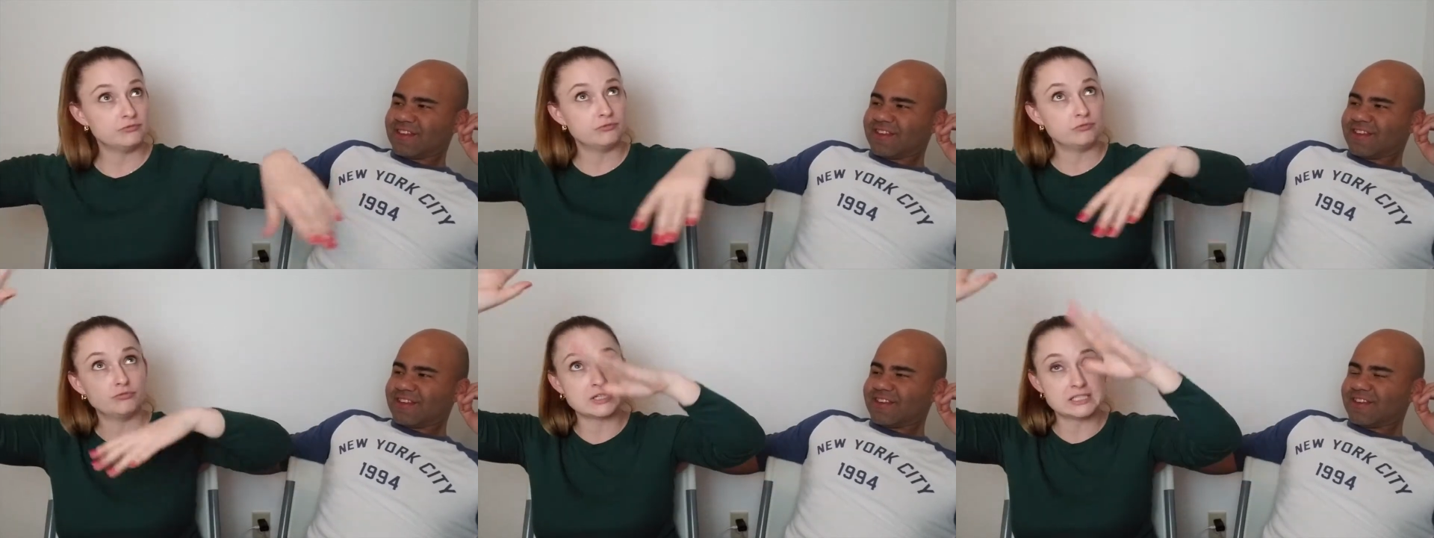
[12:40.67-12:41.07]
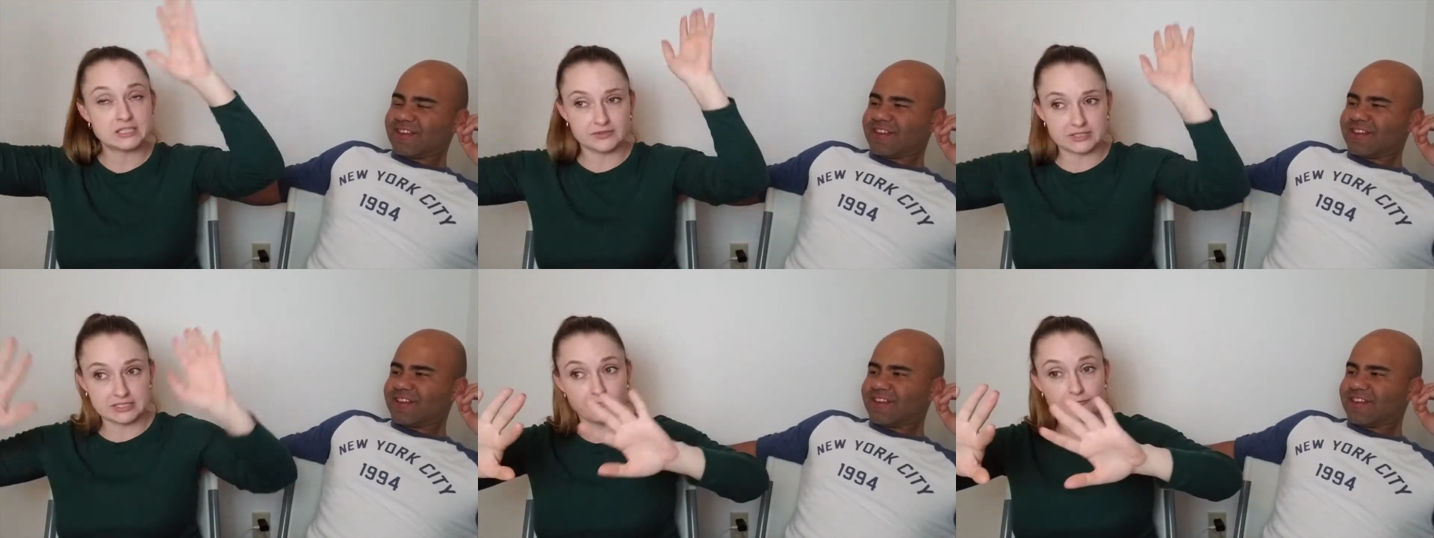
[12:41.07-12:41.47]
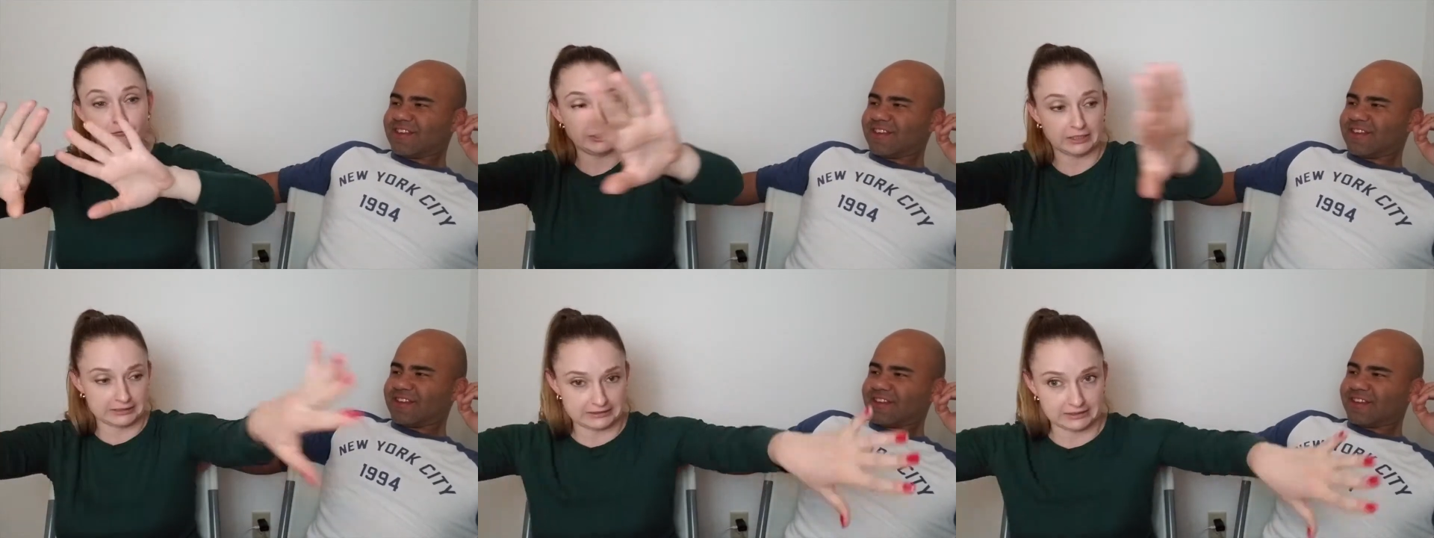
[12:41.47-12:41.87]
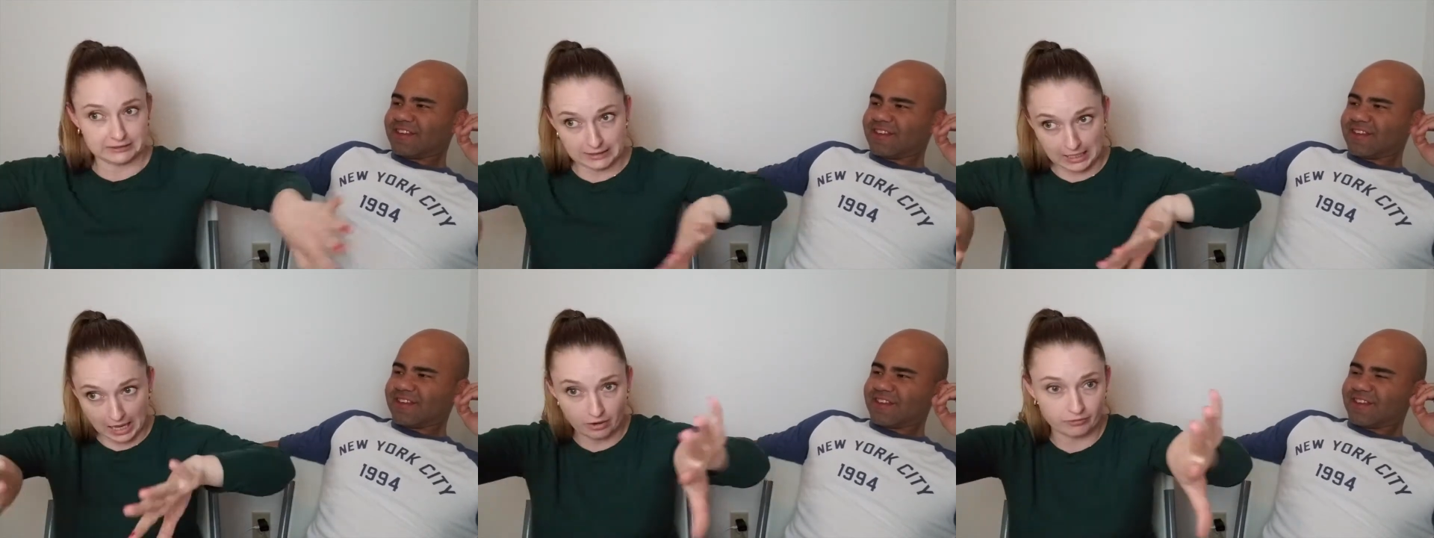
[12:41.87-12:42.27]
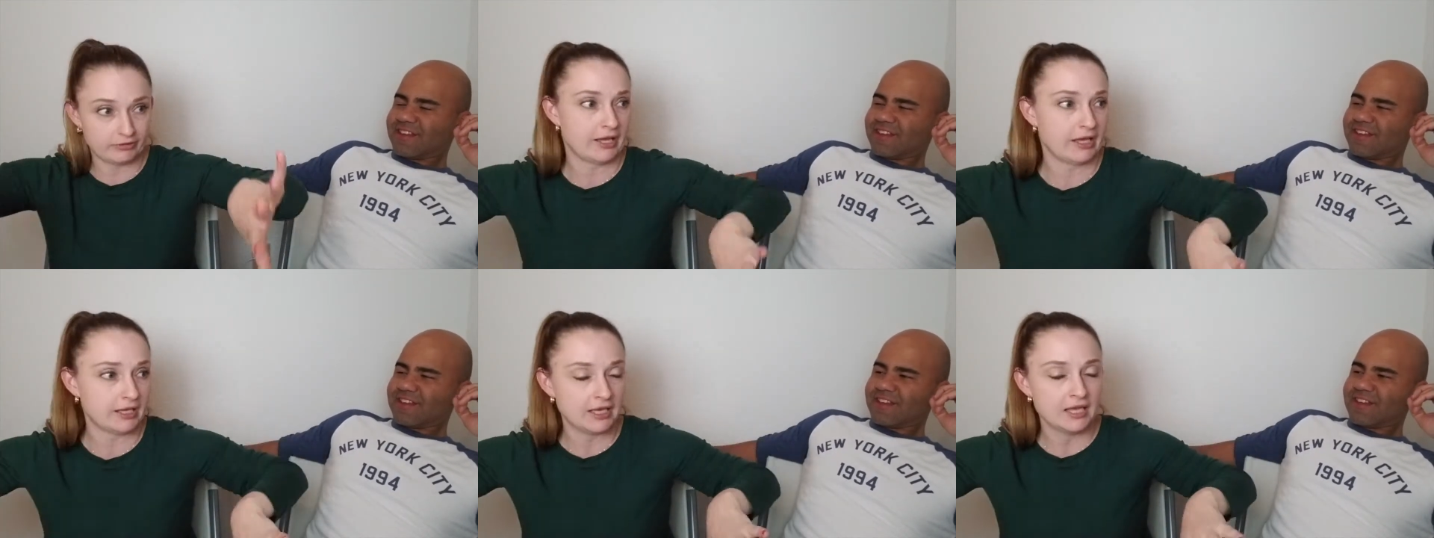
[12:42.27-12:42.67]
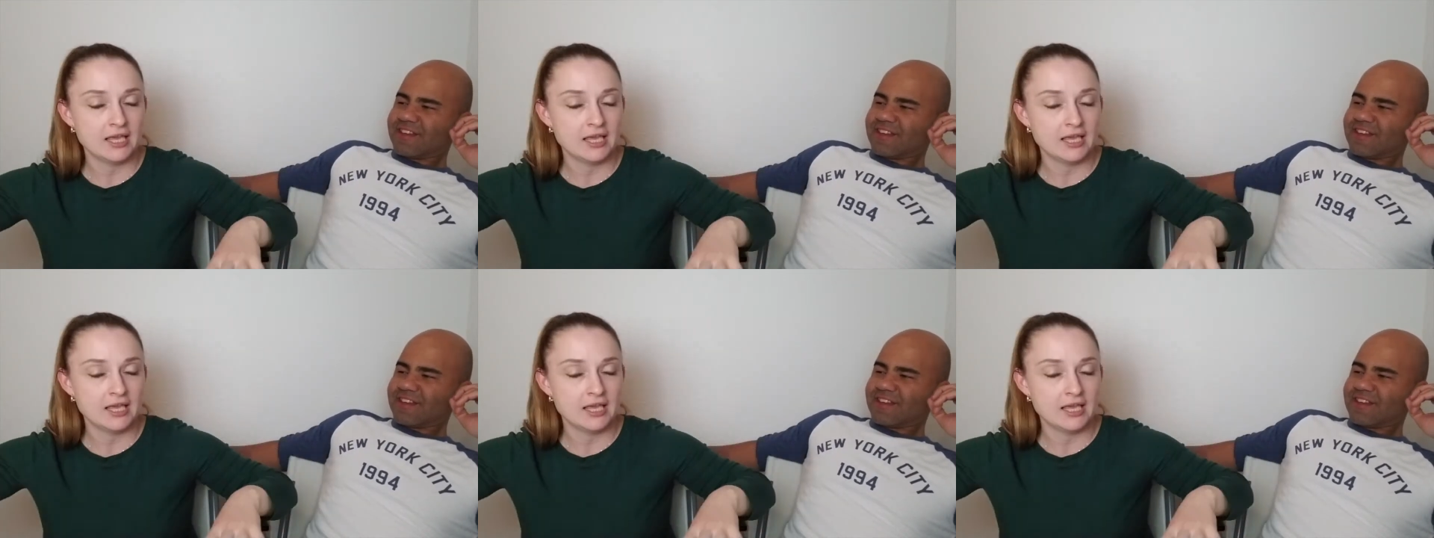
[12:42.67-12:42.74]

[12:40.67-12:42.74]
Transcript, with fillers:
Speaker 1: rest of us conflicted now, like,